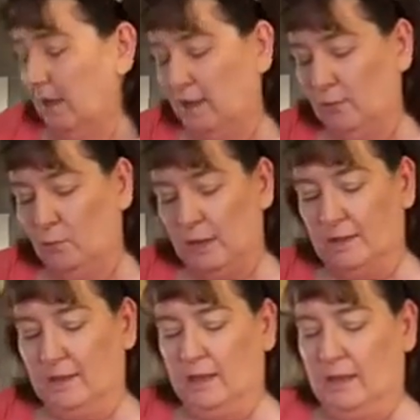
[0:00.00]
is,
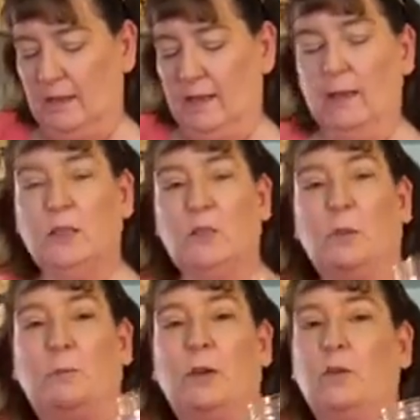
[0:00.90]
once again,
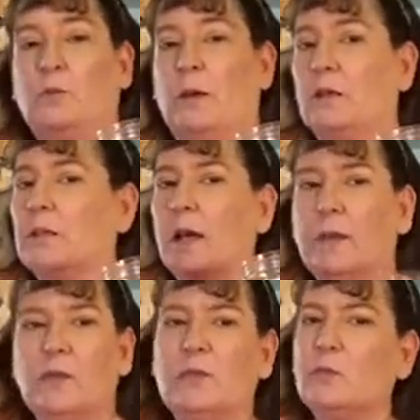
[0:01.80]
sweet pickle relish. I
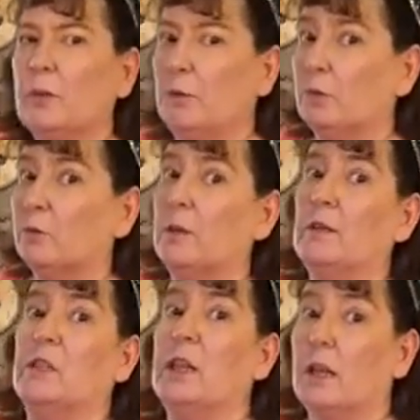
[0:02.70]
use sweet pickle
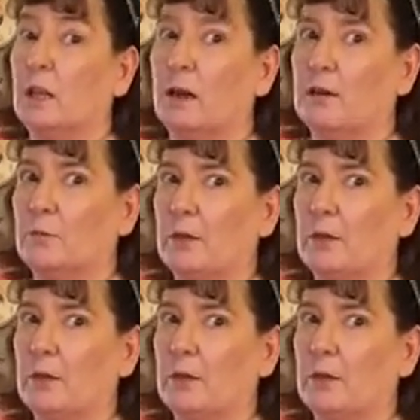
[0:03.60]
relish in a lot of